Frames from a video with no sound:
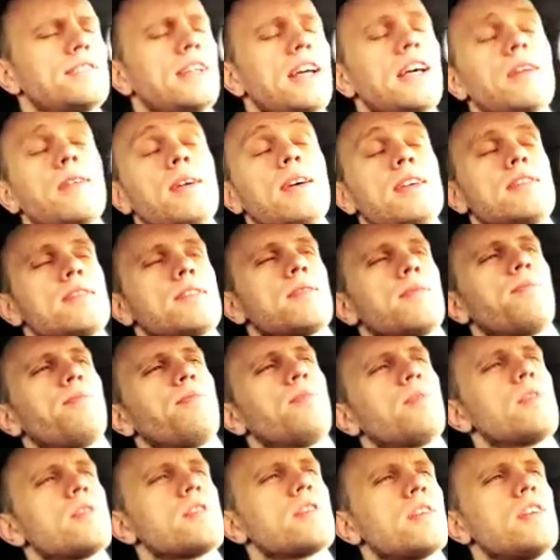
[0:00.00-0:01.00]
Anyways,
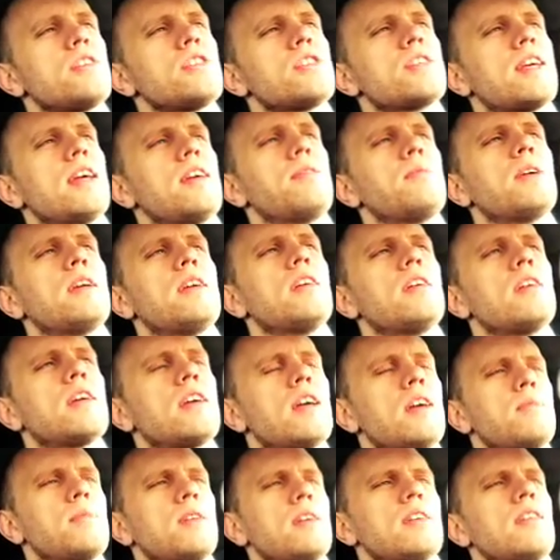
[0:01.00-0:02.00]
so he just gave
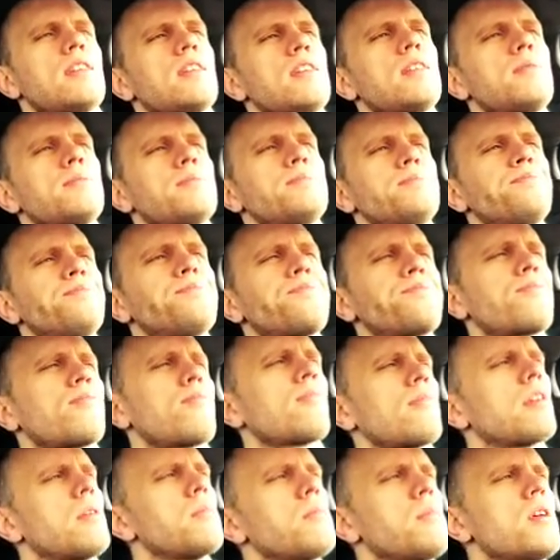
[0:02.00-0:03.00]
me a
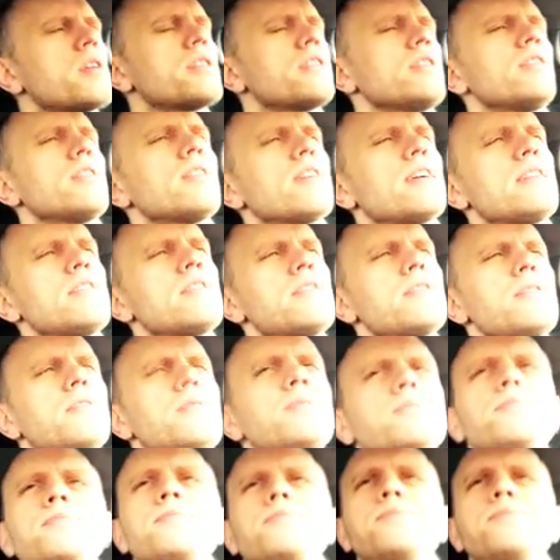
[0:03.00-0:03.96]
bug to look into.